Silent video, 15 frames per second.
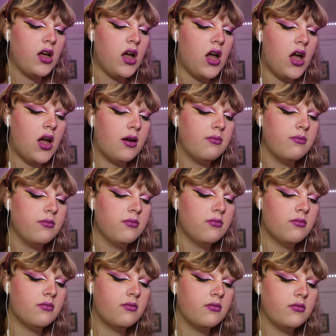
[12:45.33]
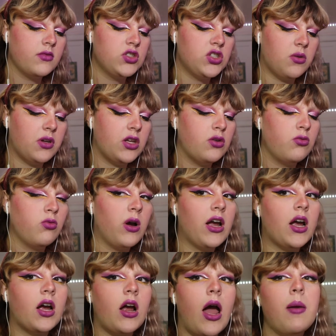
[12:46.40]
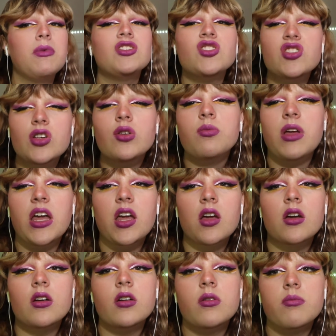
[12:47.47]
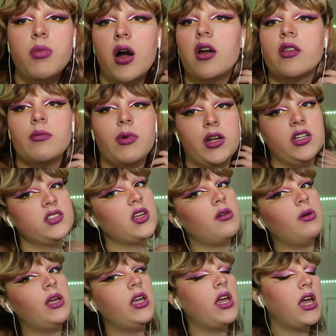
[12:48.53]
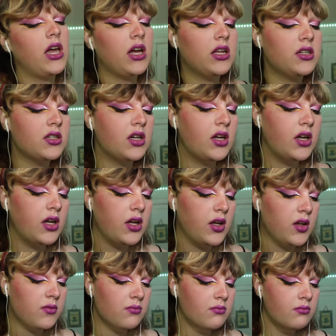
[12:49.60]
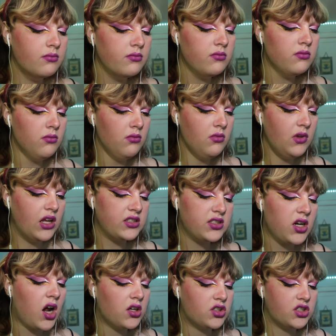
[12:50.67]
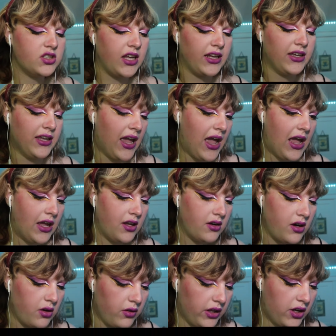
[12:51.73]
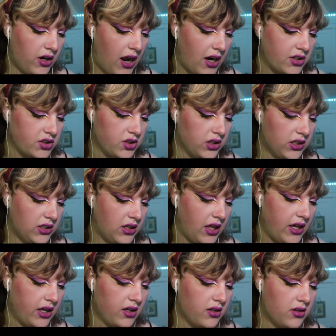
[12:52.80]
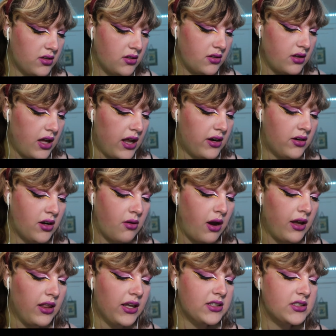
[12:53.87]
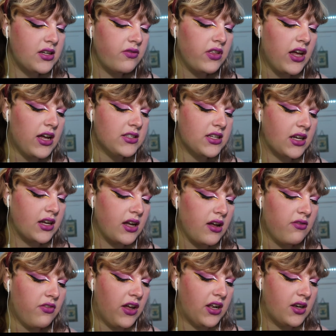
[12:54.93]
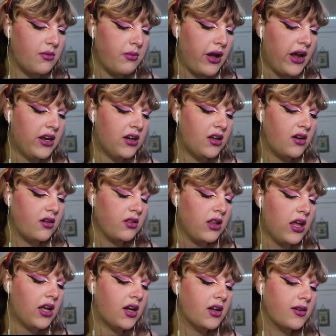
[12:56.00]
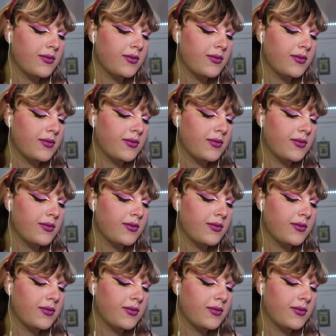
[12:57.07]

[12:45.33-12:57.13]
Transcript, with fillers: um, showing you where I'm assuming part of the money's going, and it's not just like gay, you know, like you're actually like I don't know. I like stuff that has like a fandom behind it or like